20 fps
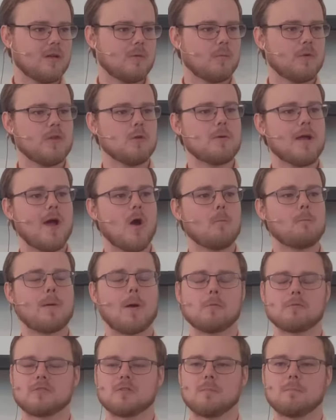When you help
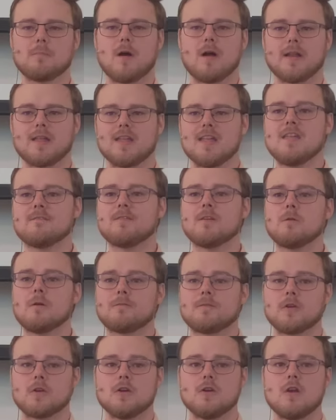out somebody, even
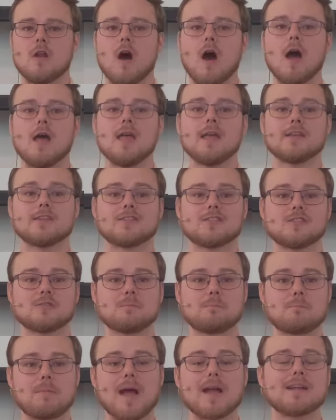if you're not
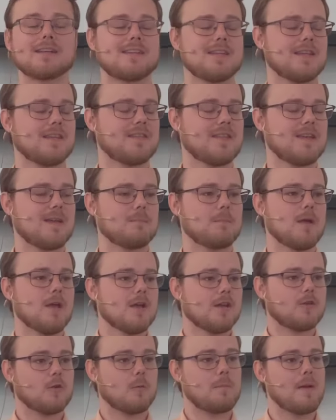expecting them
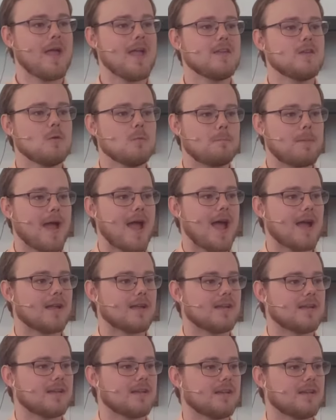to pay you
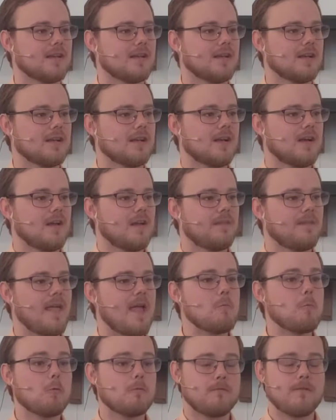back,
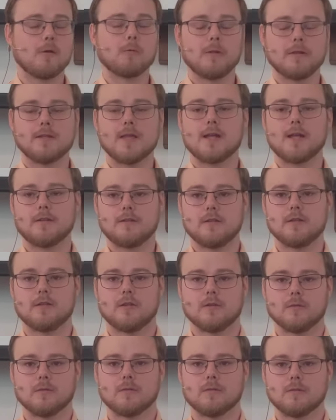they will feel indebted to
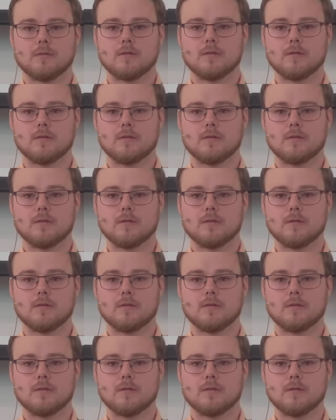you.